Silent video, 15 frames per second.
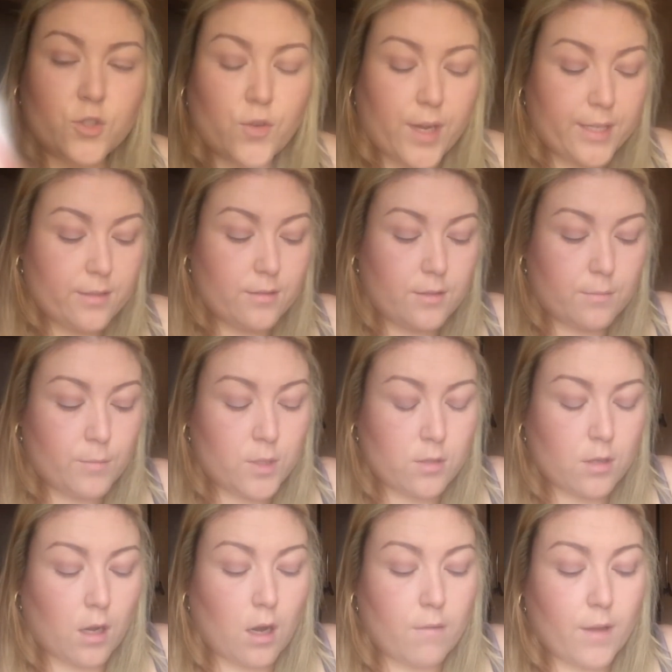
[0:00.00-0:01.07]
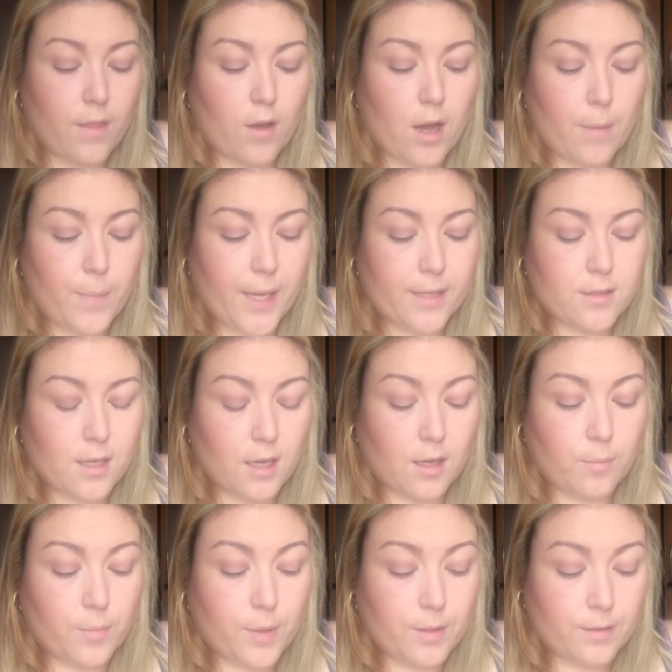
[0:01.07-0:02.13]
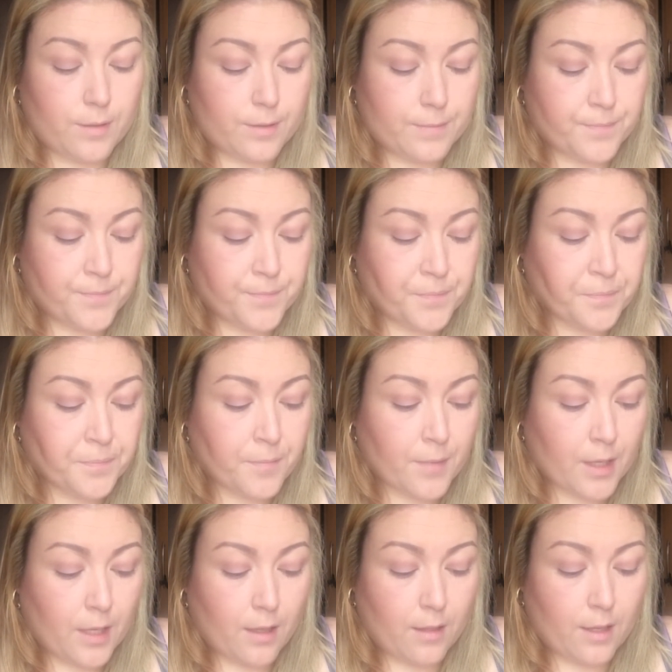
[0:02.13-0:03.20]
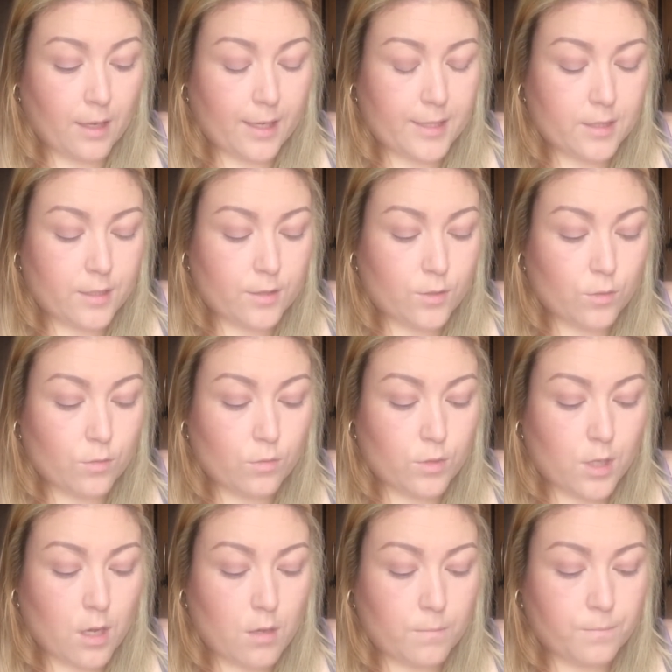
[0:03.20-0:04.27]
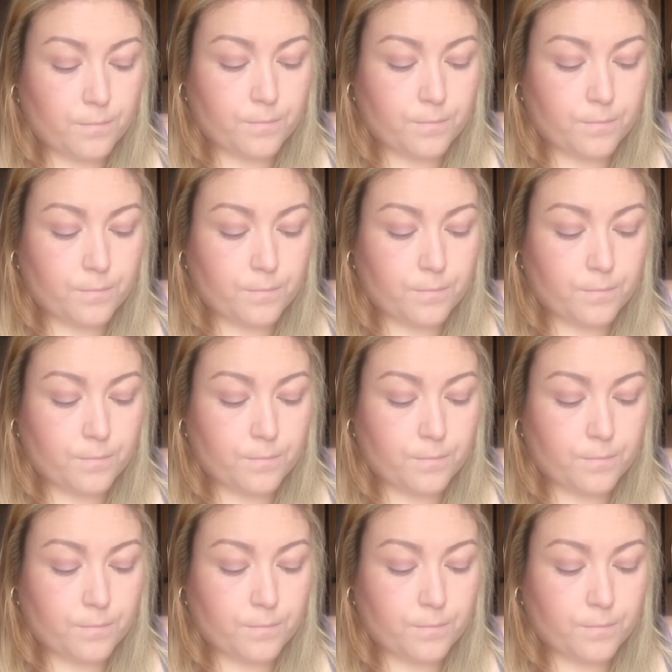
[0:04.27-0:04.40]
Trend mascara that I picked up in the latest order.